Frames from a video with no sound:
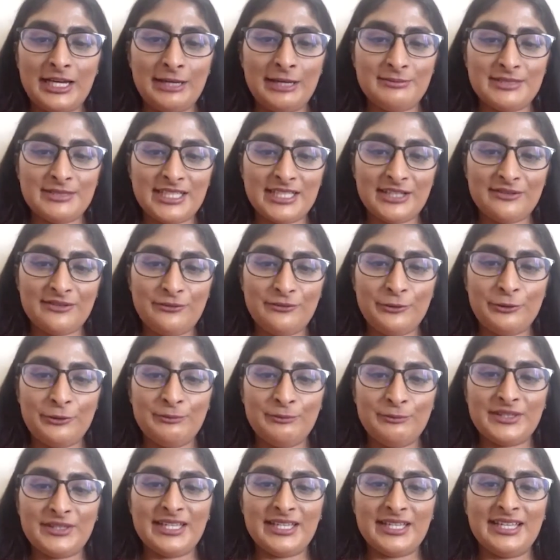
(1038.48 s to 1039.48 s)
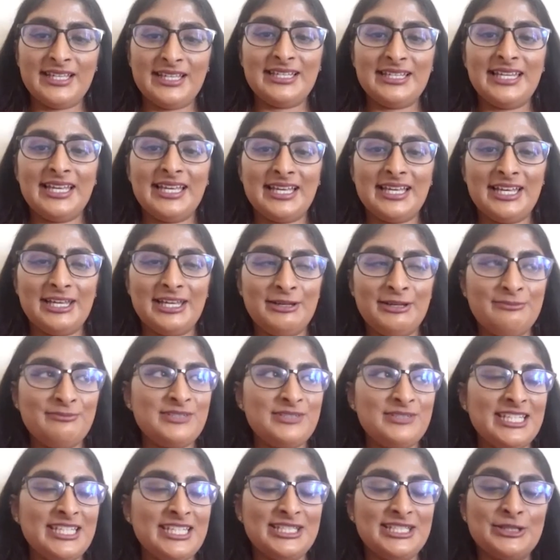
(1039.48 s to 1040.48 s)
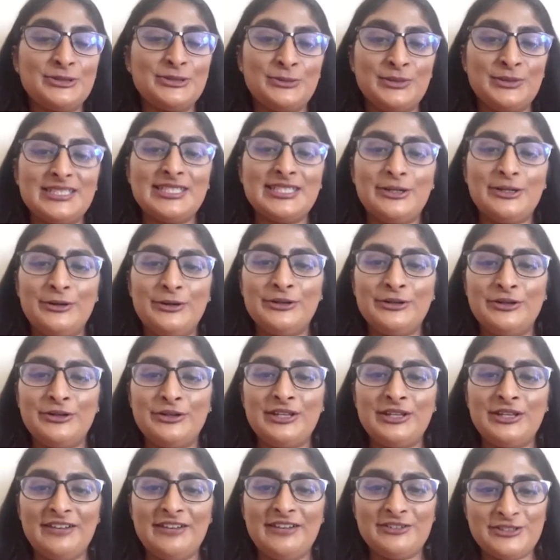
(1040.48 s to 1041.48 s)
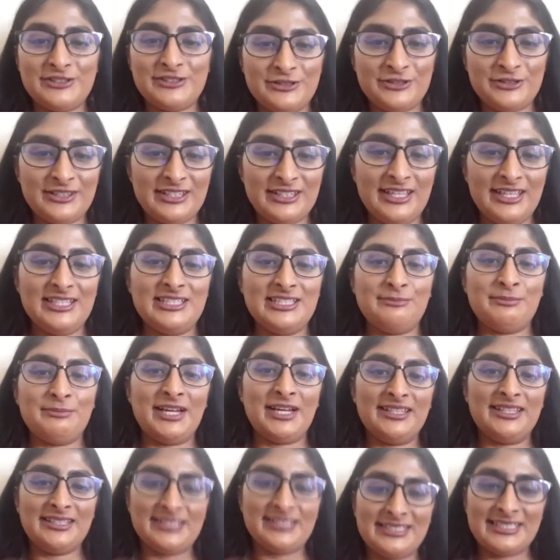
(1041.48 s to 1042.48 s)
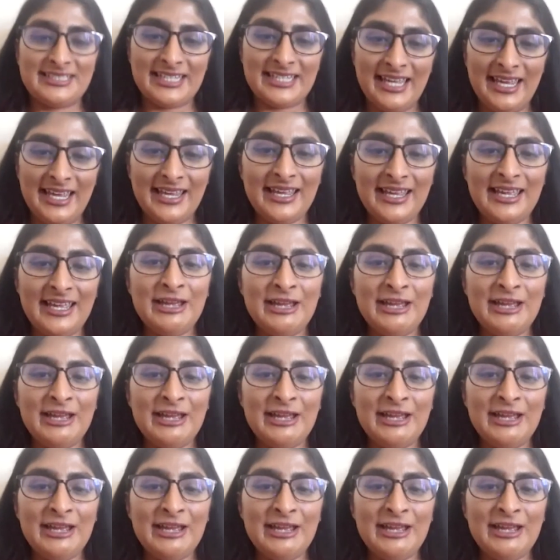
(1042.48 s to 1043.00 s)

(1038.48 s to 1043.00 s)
sixth form, the teachers always tell you you have to do this by this date,